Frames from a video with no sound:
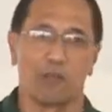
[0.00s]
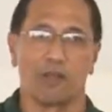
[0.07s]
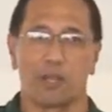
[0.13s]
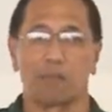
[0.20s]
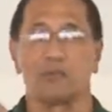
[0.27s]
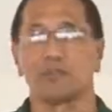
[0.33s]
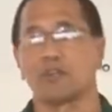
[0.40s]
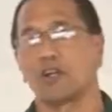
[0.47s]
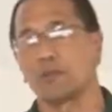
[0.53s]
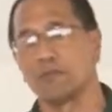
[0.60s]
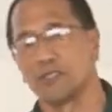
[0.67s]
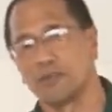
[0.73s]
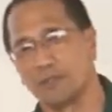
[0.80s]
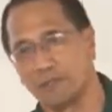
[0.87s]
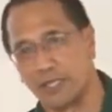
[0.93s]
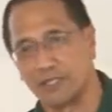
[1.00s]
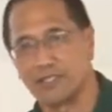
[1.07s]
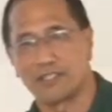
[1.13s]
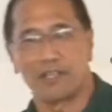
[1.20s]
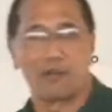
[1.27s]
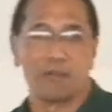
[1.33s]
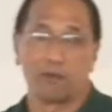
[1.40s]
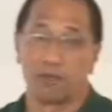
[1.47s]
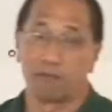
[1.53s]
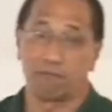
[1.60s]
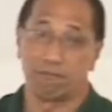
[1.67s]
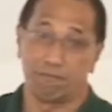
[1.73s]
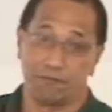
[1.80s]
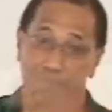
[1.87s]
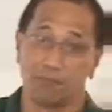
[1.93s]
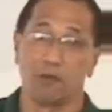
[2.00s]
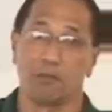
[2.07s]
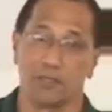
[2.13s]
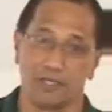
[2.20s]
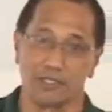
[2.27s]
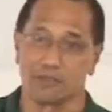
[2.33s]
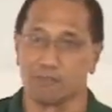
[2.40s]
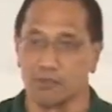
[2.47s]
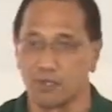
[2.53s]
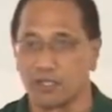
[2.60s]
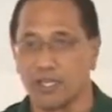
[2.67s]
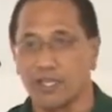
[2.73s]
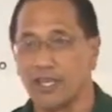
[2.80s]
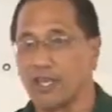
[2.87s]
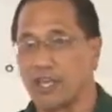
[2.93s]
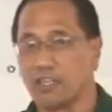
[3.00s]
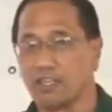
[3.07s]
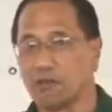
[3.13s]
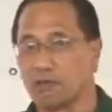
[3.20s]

when I'm going to talk my design, I'm going to flip open this book, and you